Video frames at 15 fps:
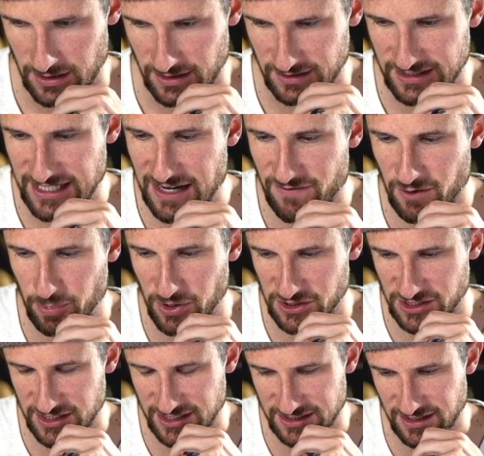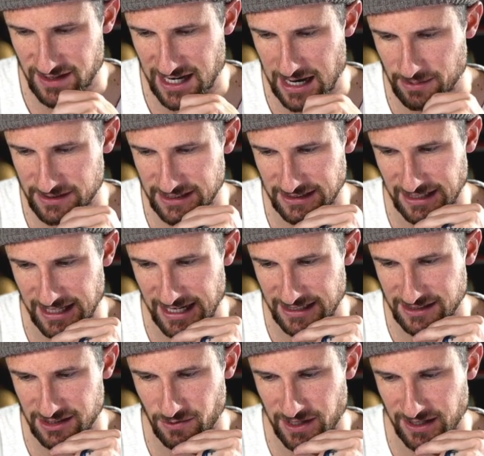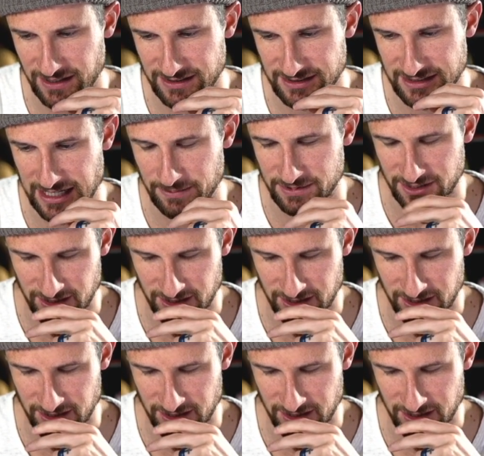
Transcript: Does he ever push it into the opposite lane to where it stops